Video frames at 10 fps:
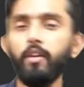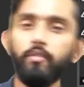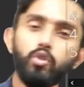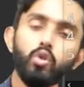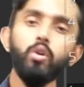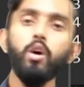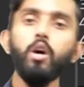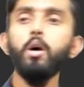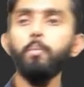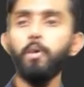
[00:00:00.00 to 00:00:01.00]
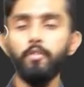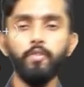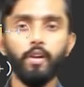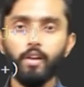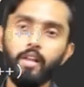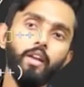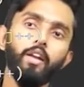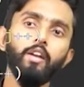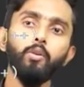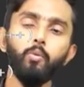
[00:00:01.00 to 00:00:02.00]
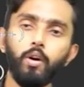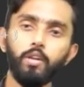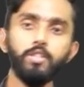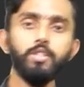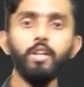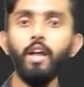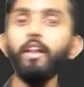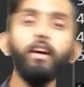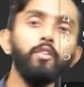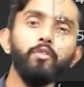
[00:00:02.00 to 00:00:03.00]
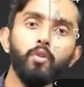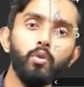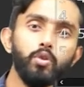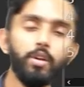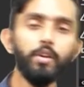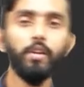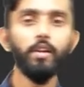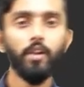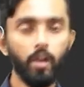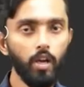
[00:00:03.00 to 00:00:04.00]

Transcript: So, perfectly it works. Any confusion till yet?